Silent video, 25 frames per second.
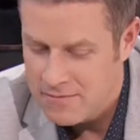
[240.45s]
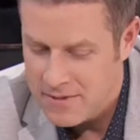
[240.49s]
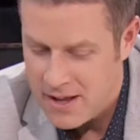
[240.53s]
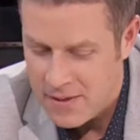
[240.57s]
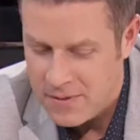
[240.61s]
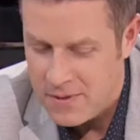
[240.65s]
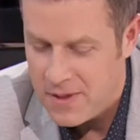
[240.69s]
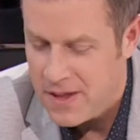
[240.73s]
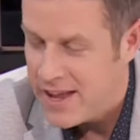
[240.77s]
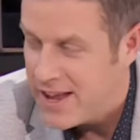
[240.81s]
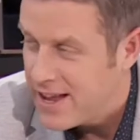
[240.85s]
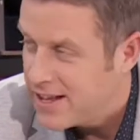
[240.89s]

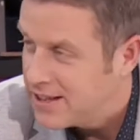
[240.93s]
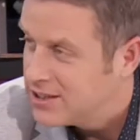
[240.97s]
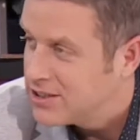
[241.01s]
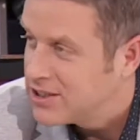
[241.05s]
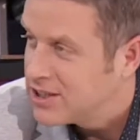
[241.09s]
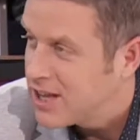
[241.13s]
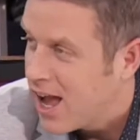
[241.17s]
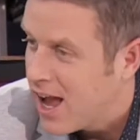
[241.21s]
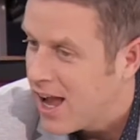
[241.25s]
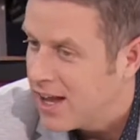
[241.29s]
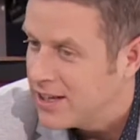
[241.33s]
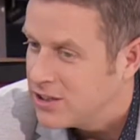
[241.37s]
get the
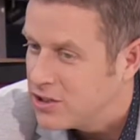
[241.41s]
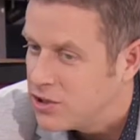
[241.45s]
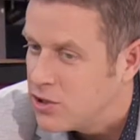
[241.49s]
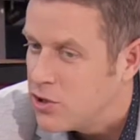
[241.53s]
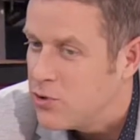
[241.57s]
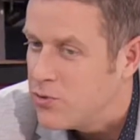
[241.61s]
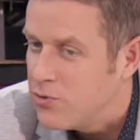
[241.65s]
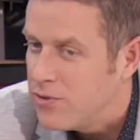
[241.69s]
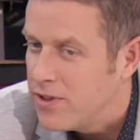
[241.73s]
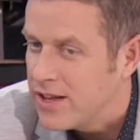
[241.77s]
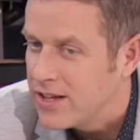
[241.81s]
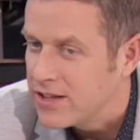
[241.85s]
insides
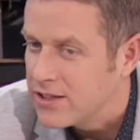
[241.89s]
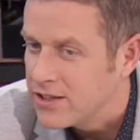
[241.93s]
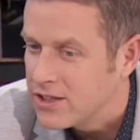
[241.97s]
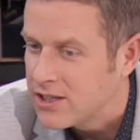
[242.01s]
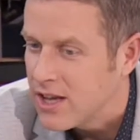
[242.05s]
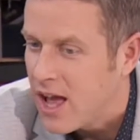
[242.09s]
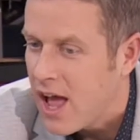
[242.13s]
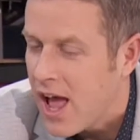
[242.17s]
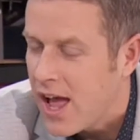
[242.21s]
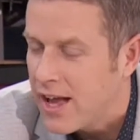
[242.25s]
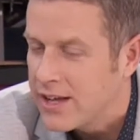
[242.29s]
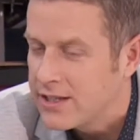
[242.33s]
to this
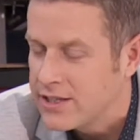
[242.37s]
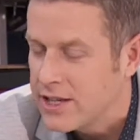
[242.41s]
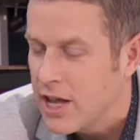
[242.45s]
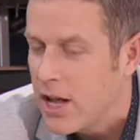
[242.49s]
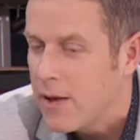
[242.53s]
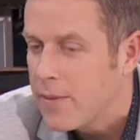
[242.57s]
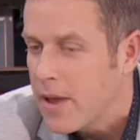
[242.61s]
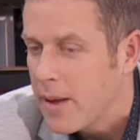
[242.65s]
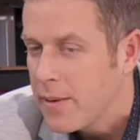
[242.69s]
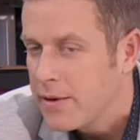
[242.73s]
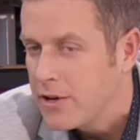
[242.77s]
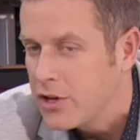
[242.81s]
size.
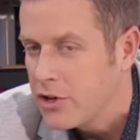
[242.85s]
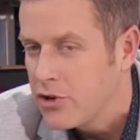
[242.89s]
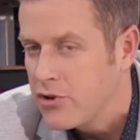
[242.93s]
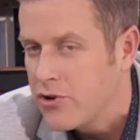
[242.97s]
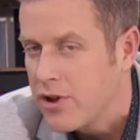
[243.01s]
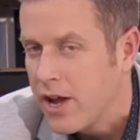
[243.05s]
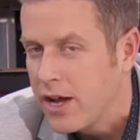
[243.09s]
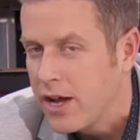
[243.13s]
Tell me, did